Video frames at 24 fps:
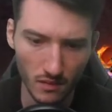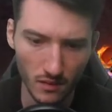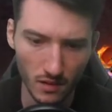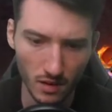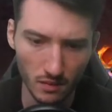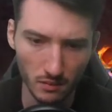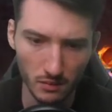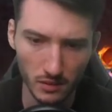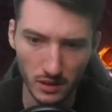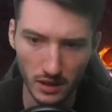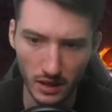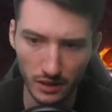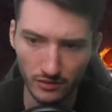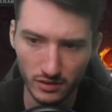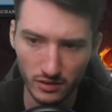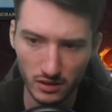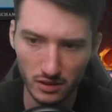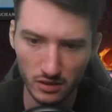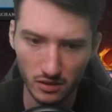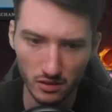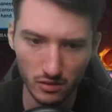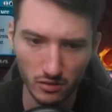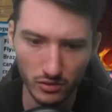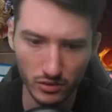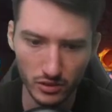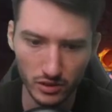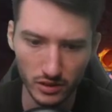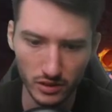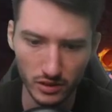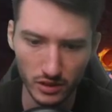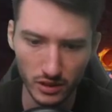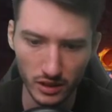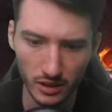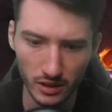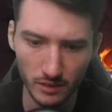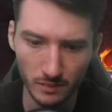I'm definitely gonna lose this
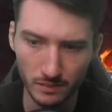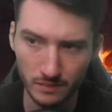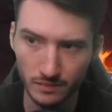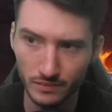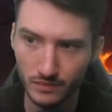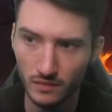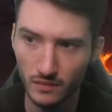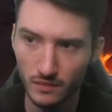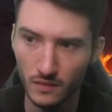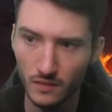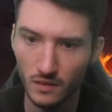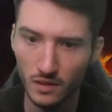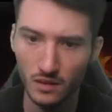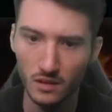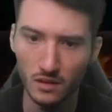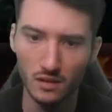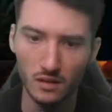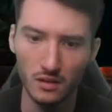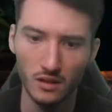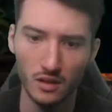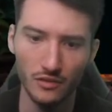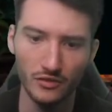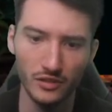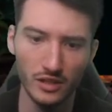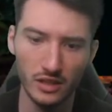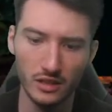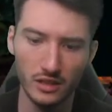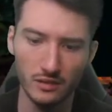game. I think I